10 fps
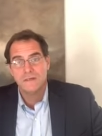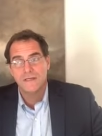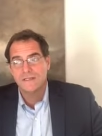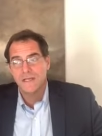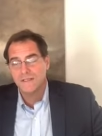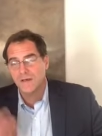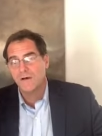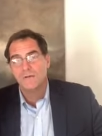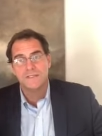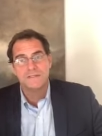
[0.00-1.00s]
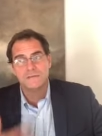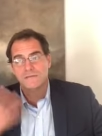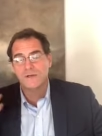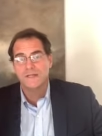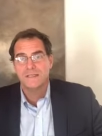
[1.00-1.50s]
is, is always
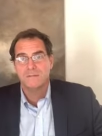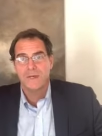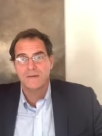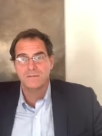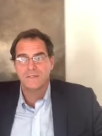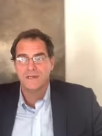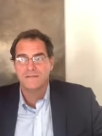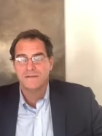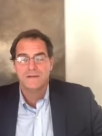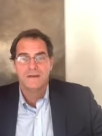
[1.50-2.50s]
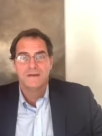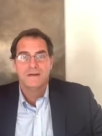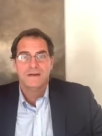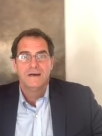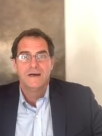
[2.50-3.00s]
trying to better himself
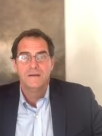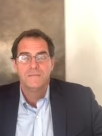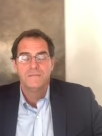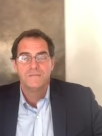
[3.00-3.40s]
um,